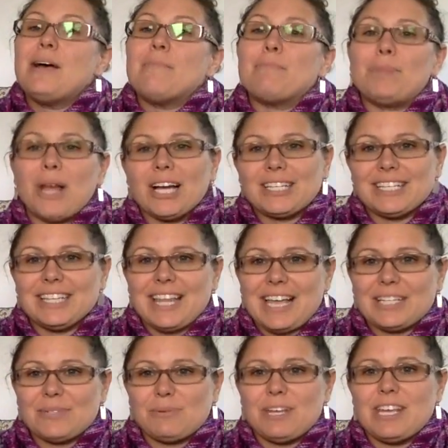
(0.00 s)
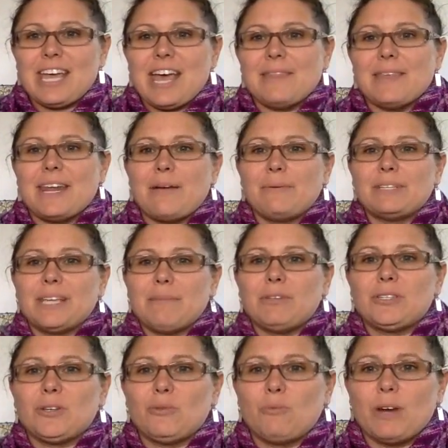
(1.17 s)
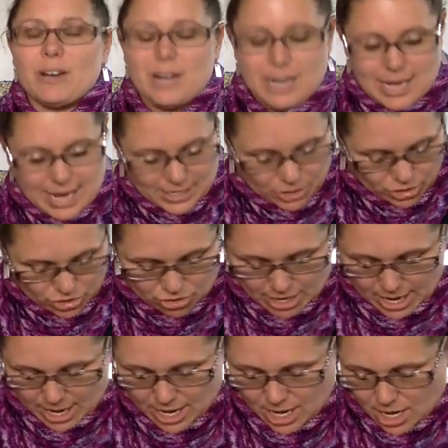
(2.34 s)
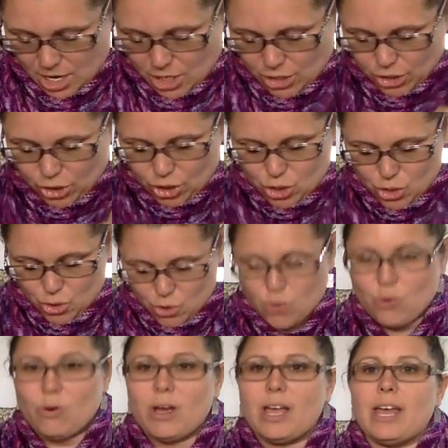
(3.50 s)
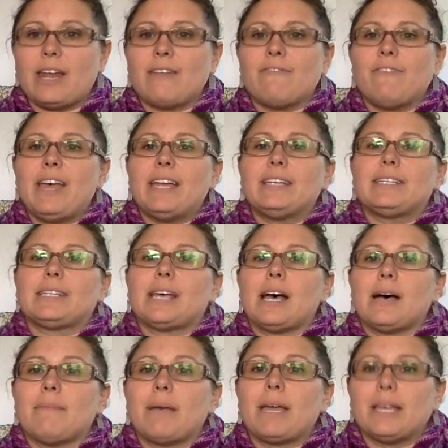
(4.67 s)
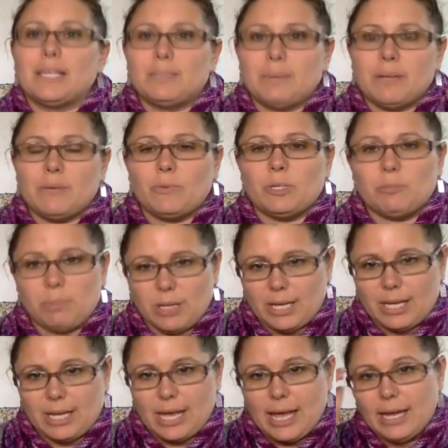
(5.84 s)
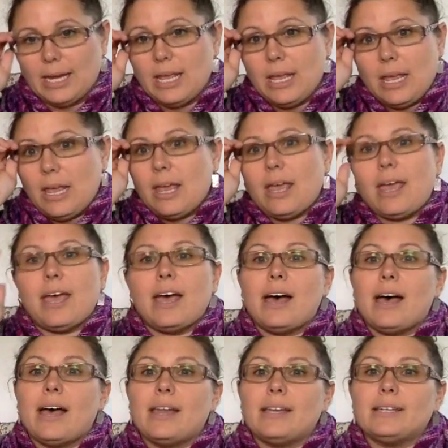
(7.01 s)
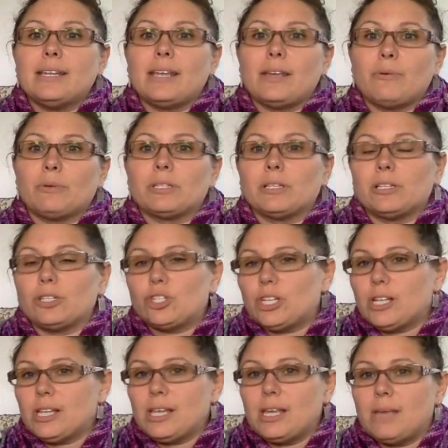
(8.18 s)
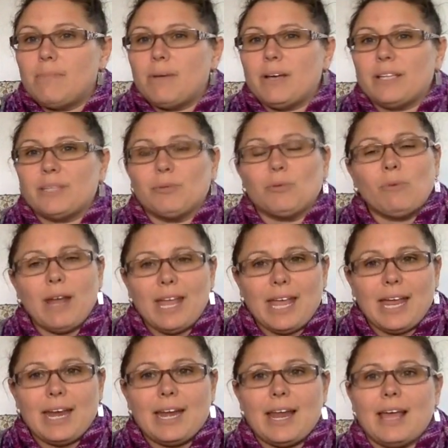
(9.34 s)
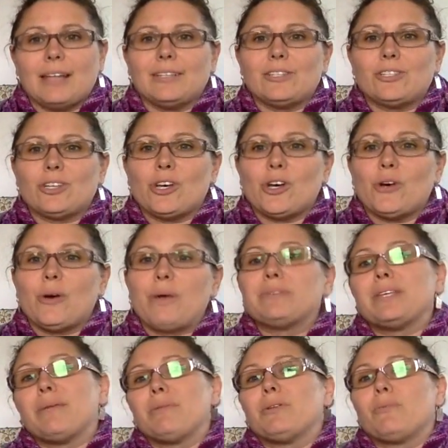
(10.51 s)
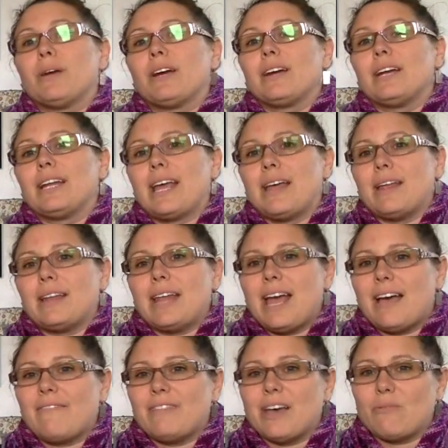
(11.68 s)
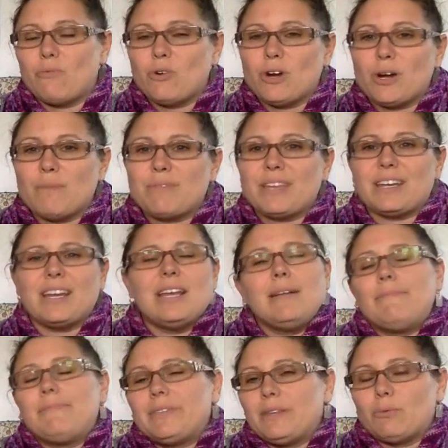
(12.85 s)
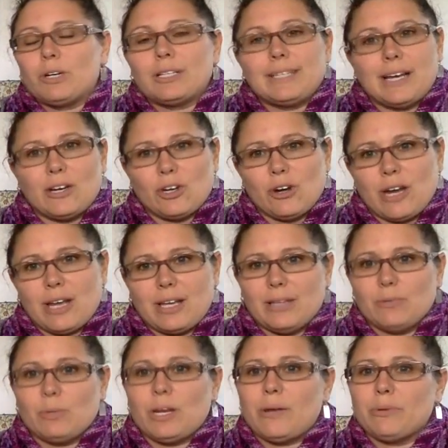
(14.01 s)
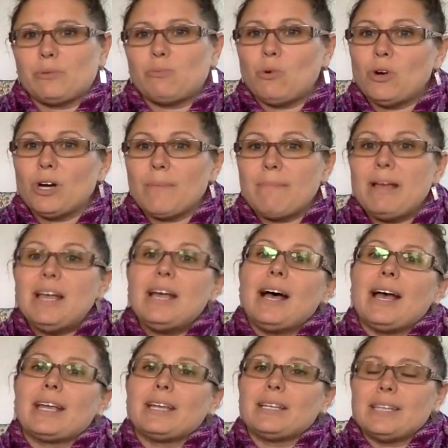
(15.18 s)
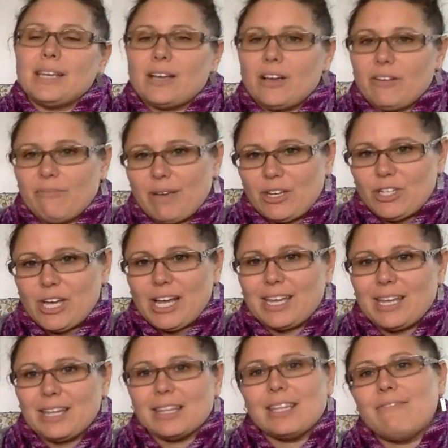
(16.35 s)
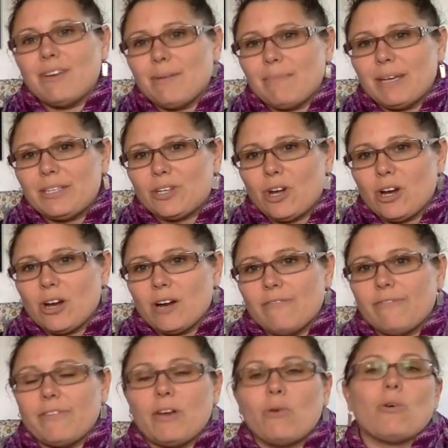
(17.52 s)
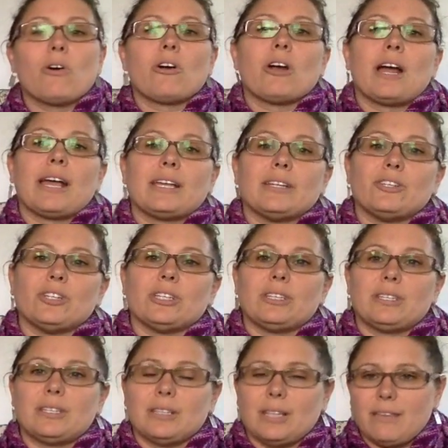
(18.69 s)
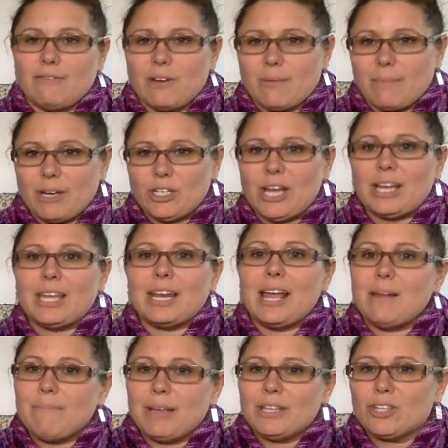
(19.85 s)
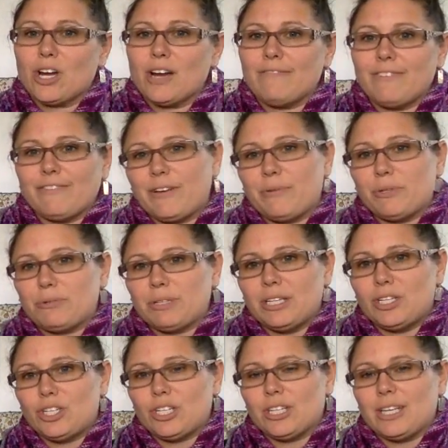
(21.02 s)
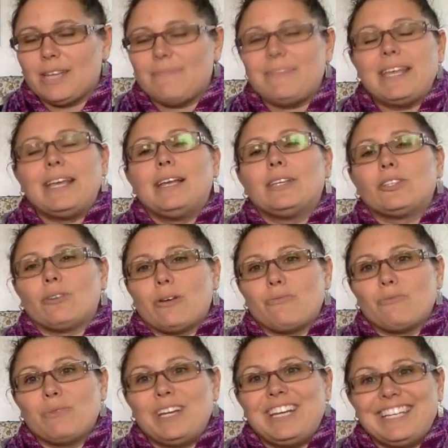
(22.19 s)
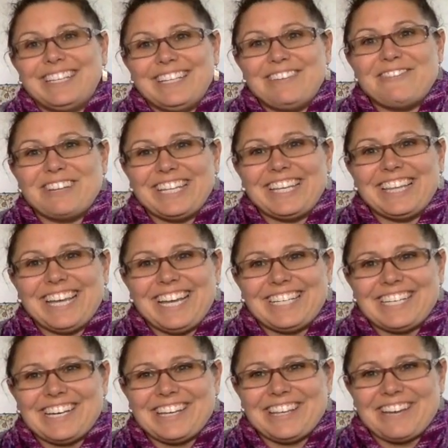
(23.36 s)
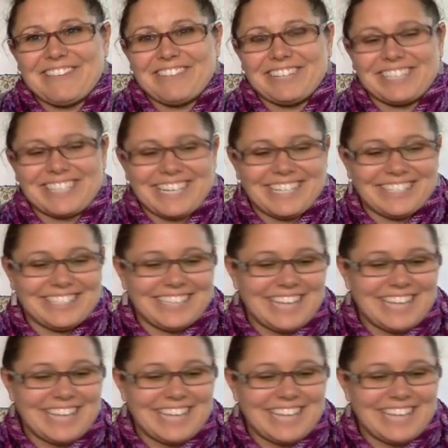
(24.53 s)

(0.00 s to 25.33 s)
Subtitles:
blocked it last week, and then I was able to wear it yesterday to an event my husband was playing at, and it was a little chilly, possible rain, and so I was able to wear it and have that warmth, and worked out great because when I was warm, I could take off my jacket and leave on my scarf, or I could just leave on my jacket and my scarf if I was really chilly. So I really, really liked how that worked out.